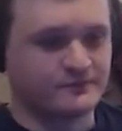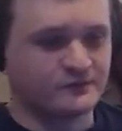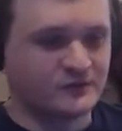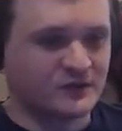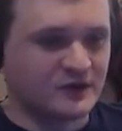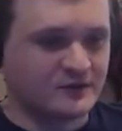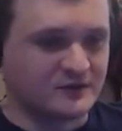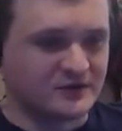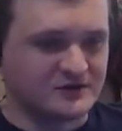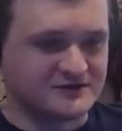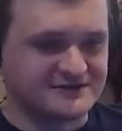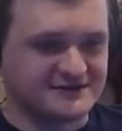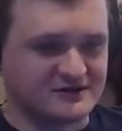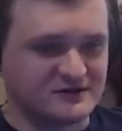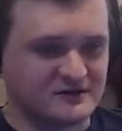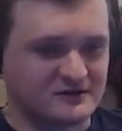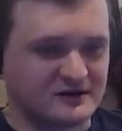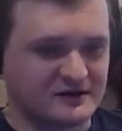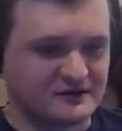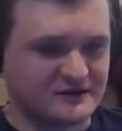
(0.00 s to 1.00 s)
But you see,
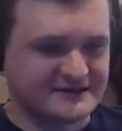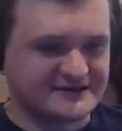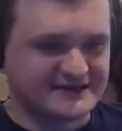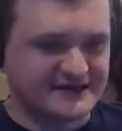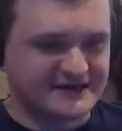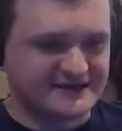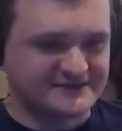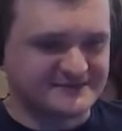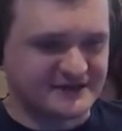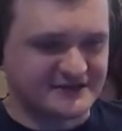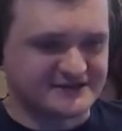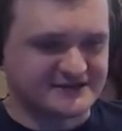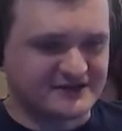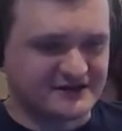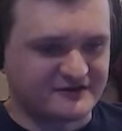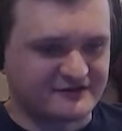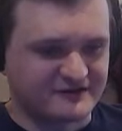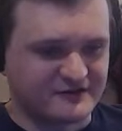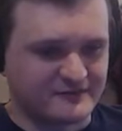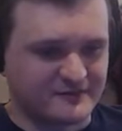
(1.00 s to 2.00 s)
once again, it's based
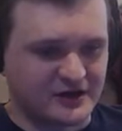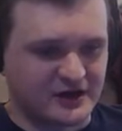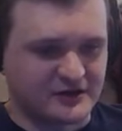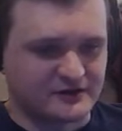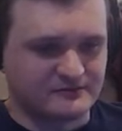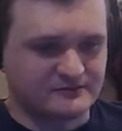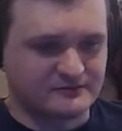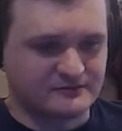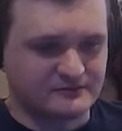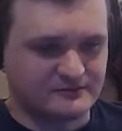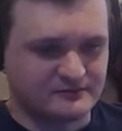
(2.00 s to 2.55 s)
off the bottom.